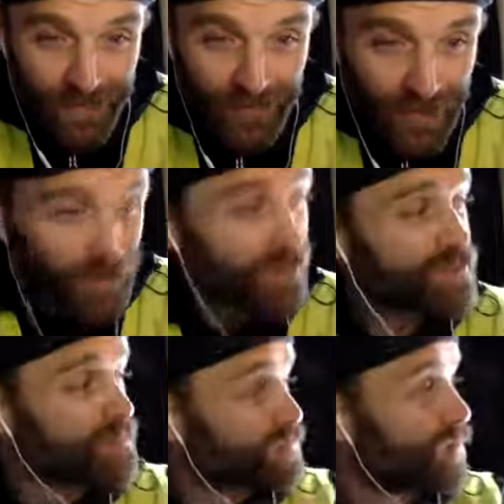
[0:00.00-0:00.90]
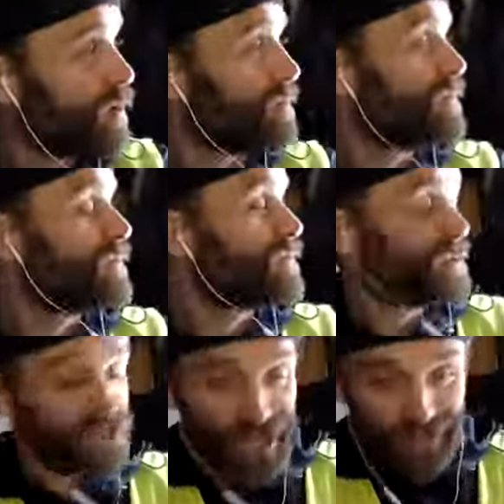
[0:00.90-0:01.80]
People are subscribing to
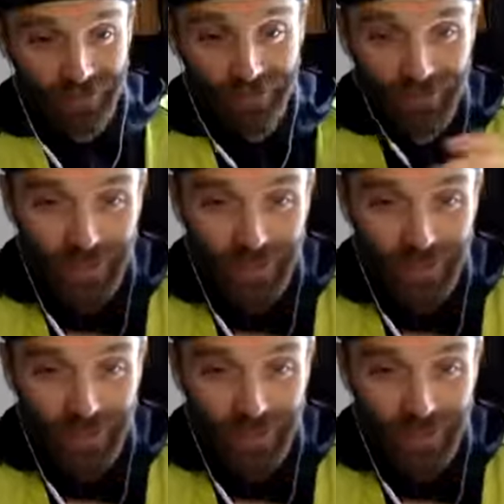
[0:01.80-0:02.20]
the channel